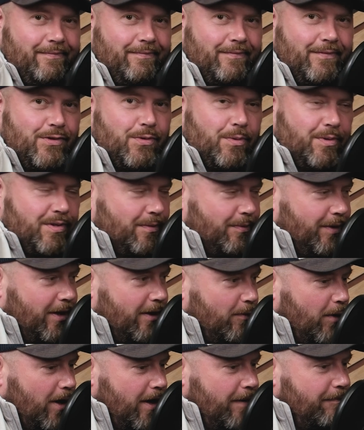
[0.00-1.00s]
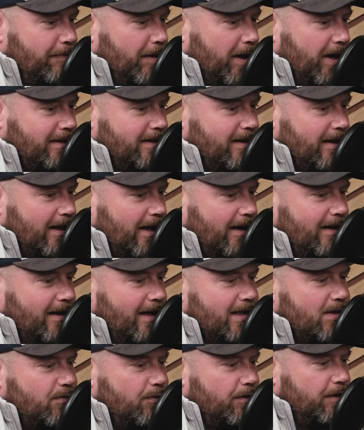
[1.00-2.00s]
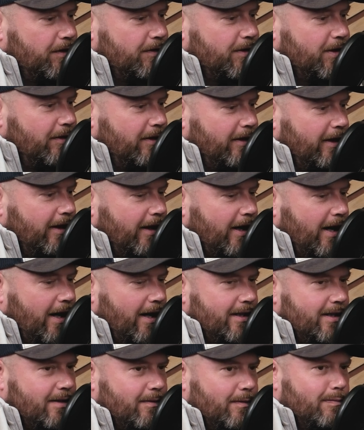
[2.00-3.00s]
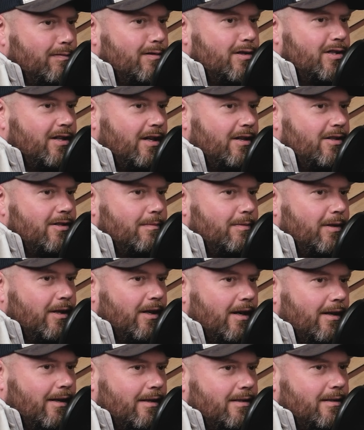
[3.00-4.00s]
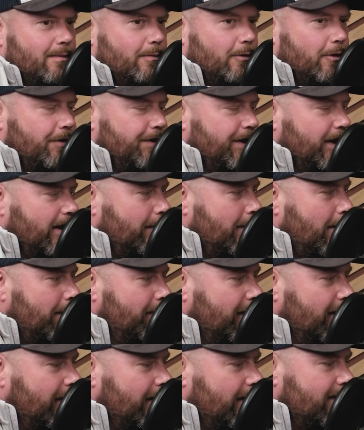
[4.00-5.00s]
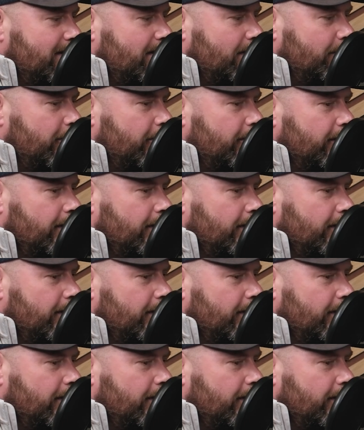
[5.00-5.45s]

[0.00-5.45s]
This was a weird one, but thanks for tuning in, guys. We appreciate you being a customer, thinking about being a customer.